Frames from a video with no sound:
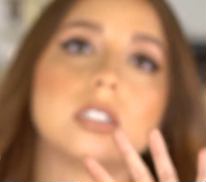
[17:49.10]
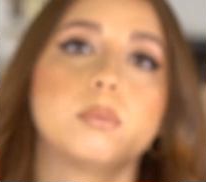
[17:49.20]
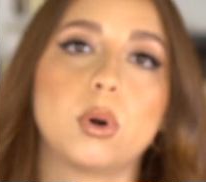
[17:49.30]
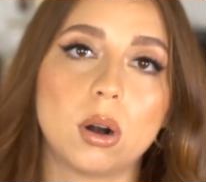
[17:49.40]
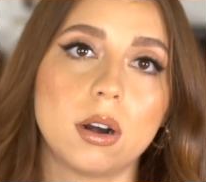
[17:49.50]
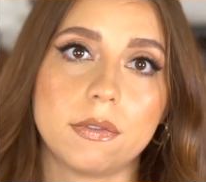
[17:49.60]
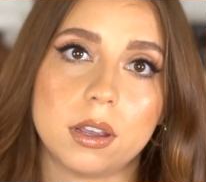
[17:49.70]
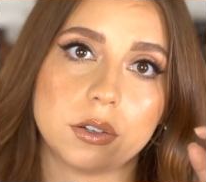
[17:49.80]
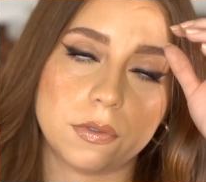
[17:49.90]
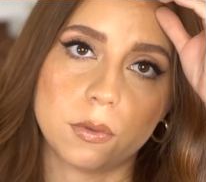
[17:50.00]
is
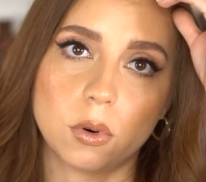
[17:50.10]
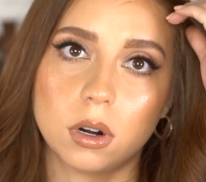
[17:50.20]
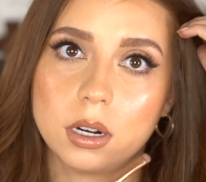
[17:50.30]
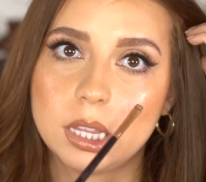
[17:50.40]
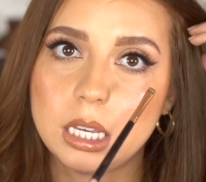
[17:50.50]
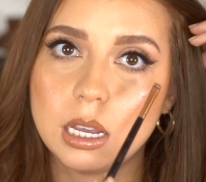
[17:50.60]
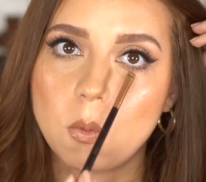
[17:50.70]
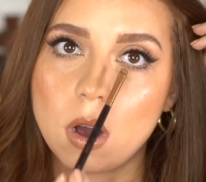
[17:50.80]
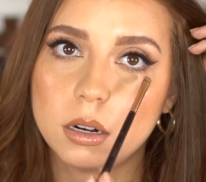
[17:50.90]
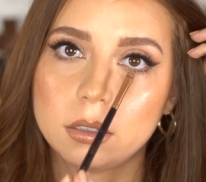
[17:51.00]
perfect for the
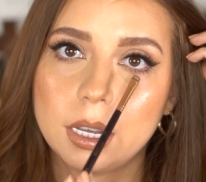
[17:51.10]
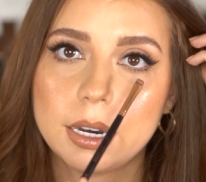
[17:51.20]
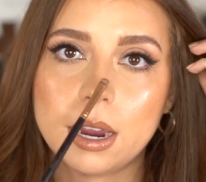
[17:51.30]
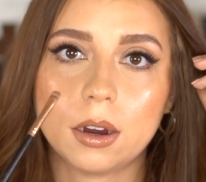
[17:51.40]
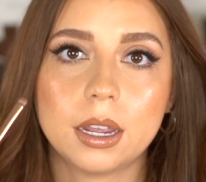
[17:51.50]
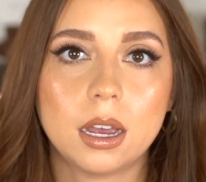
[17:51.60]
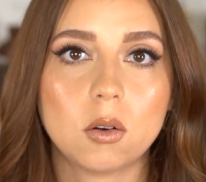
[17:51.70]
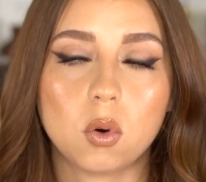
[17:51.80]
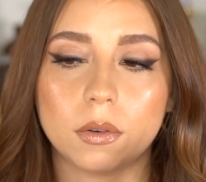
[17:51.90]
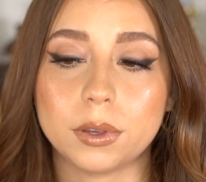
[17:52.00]
waterline area,
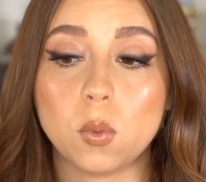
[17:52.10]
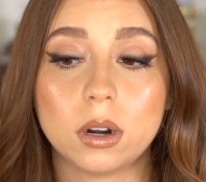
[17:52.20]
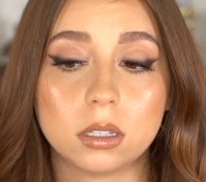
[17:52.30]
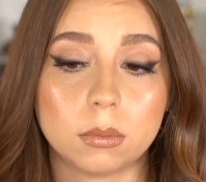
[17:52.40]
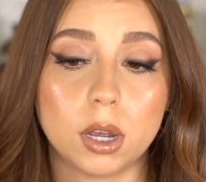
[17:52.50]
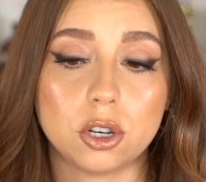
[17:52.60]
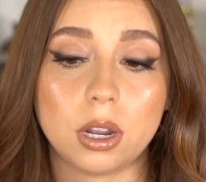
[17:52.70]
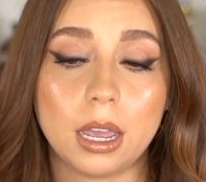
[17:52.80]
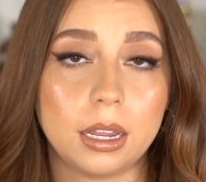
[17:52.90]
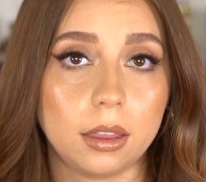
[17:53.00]
or if you want to smudge
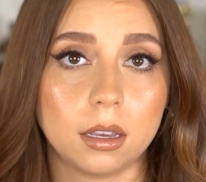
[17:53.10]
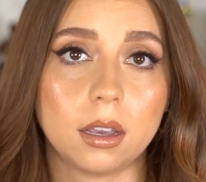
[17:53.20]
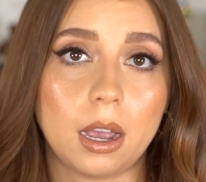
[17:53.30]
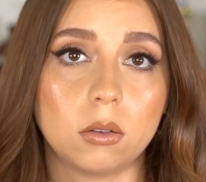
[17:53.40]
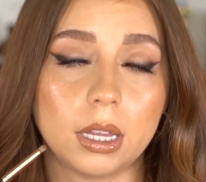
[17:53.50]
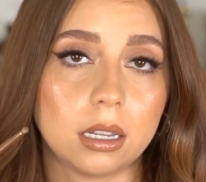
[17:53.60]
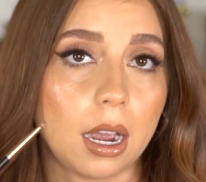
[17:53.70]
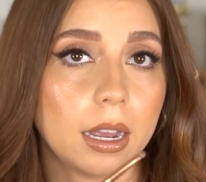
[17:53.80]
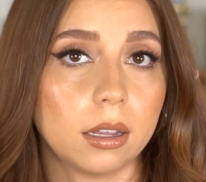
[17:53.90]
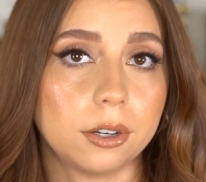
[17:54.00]
anything out like
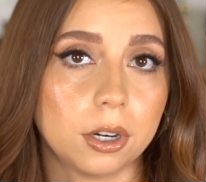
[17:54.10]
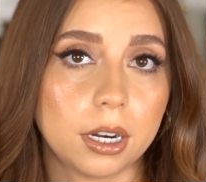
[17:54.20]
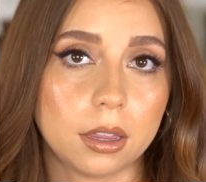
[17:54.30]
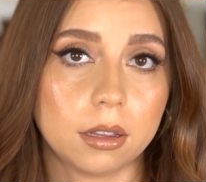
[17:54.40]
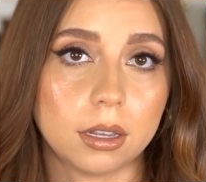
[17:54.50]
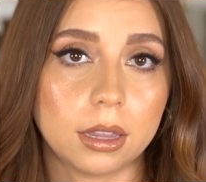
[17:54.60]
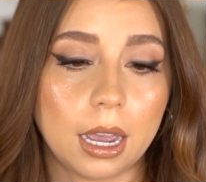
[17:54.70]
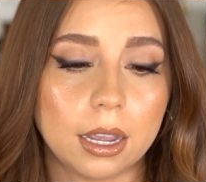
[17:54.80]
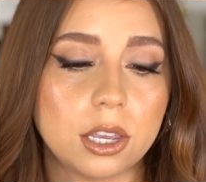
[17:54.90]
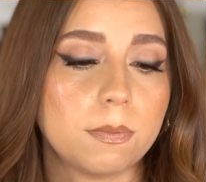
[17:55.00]
eyeliner or anything like
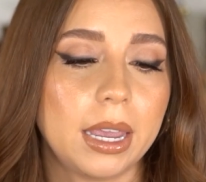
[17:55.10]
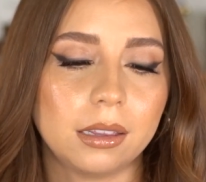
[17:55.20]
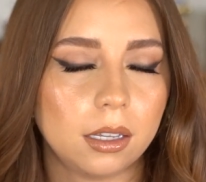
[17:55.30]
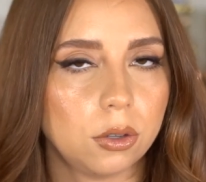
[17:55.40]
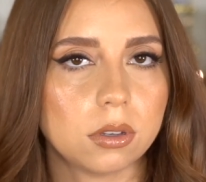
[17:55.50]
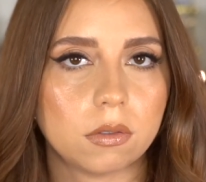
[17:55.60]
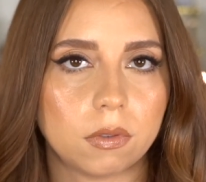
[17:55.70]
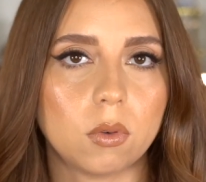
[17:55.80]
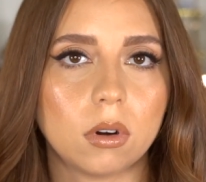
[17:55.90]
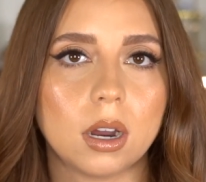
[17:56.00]
that. I mainly use it
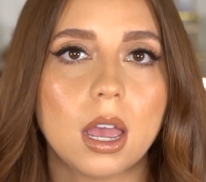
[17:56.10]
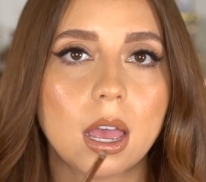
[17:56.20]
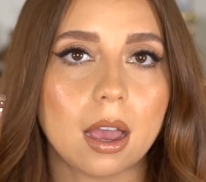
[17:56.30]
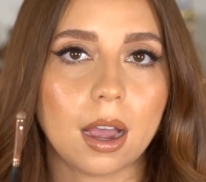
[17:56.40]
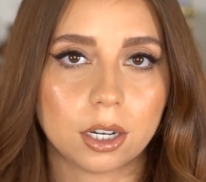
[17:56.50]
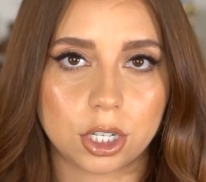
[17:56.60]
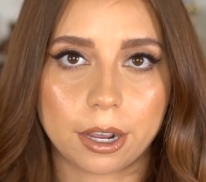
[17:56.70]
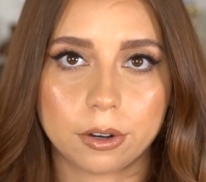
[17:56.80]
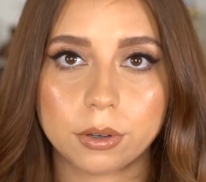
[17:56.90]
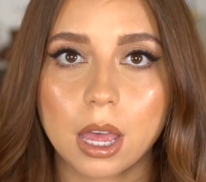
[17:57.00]
for
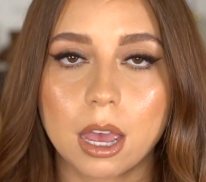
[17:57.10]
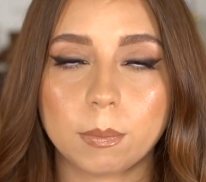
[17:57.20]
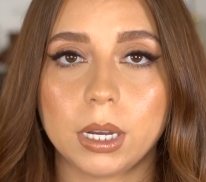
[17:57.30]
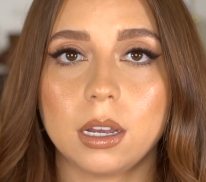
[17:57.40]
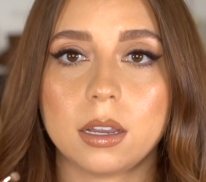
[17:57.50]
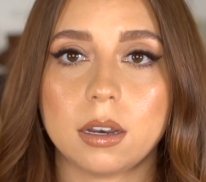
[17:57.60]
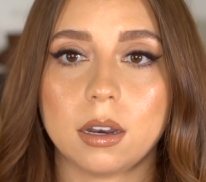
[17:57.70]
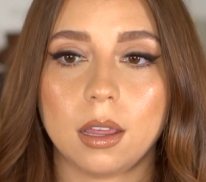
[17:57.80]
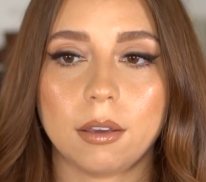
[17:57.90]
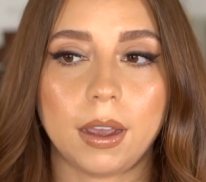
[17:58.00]
eyeshadow, but
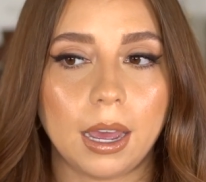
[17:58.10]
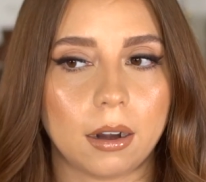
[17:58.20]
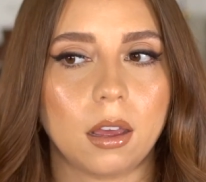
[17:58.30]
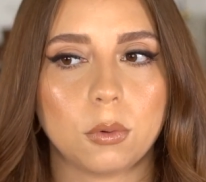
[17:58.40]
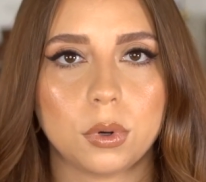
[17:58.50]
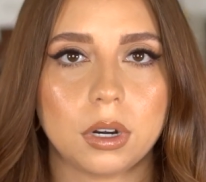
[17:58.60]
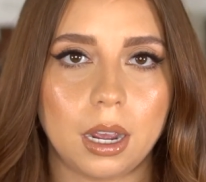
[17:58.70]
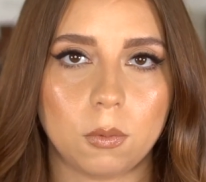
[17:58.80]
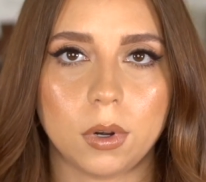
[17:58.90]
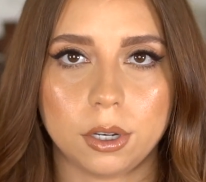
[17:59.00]
if I had another one, I
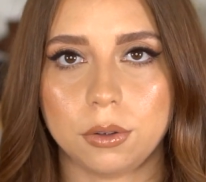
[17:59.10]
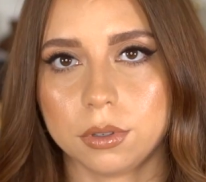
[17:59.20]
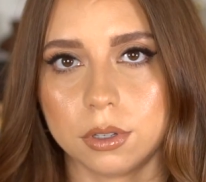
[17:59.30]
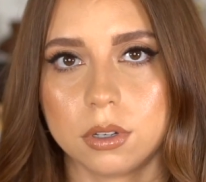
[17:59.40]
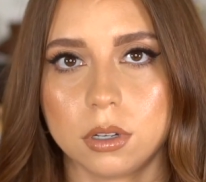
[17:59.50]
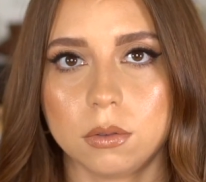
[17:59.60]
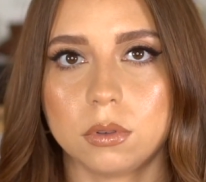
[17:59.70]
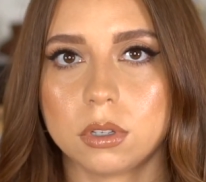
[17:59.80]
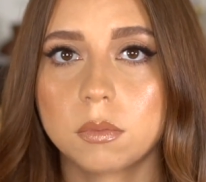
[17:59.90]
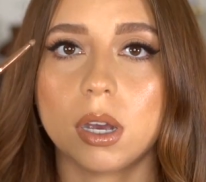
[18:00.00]
would use it to
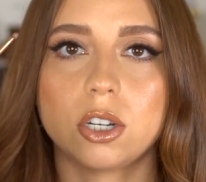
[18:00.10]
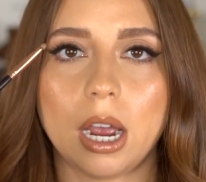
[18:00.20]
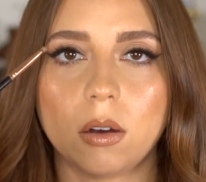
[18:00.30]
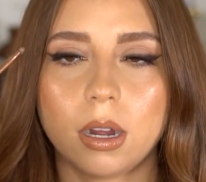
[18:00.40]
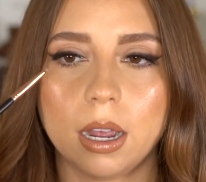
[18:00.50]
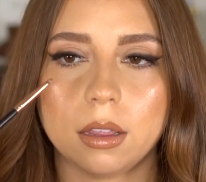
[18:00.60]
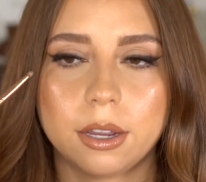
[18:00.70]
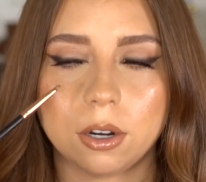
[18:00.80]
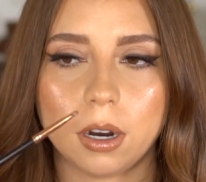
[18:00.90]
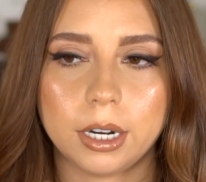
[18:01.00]
smudge out
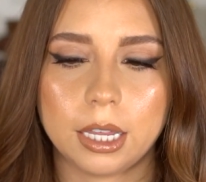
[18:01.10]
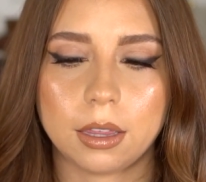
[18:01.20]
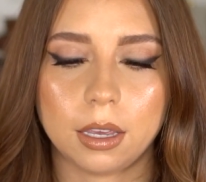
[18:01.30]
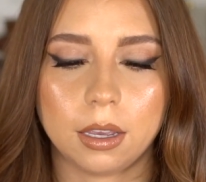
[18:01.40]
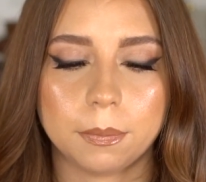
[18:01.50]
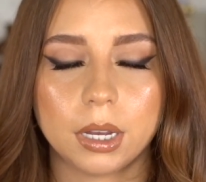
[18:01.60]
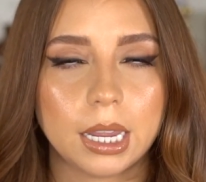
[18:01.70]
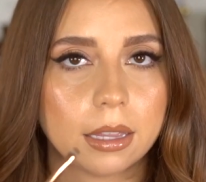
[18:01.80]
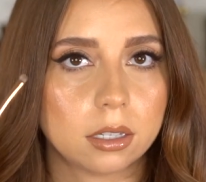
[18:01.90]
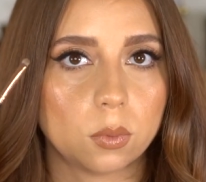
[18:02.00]
eyeliner or anything. But
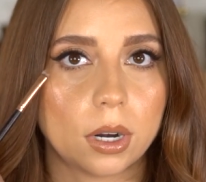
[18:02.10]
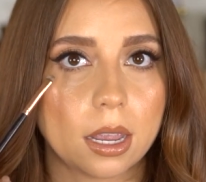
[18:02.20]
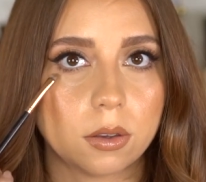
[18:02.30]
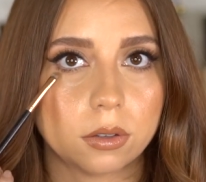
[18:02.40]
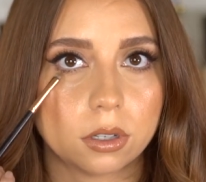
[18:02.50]
yeah, this is what I use